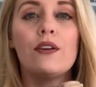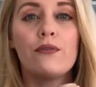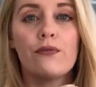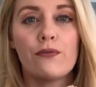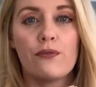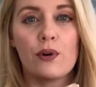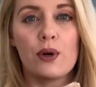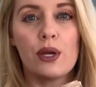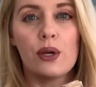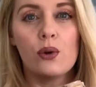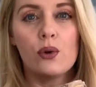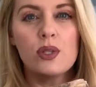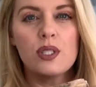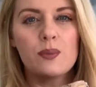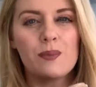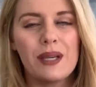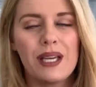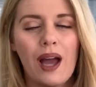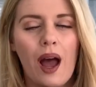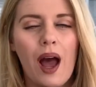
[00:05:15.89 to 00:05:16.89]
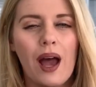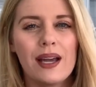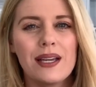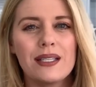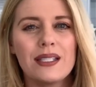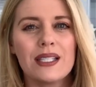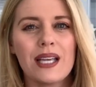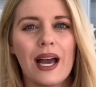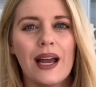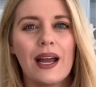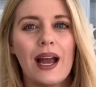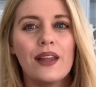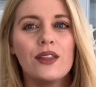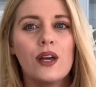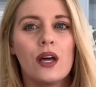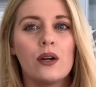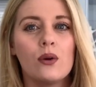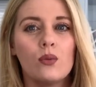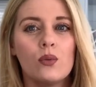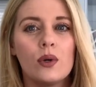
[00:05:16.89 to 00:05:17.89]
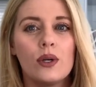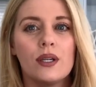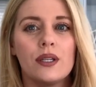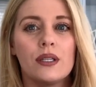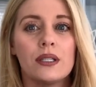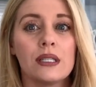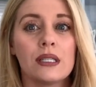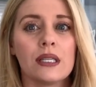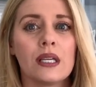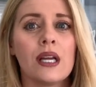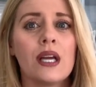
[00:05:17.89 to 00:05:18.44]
frills because I thought it would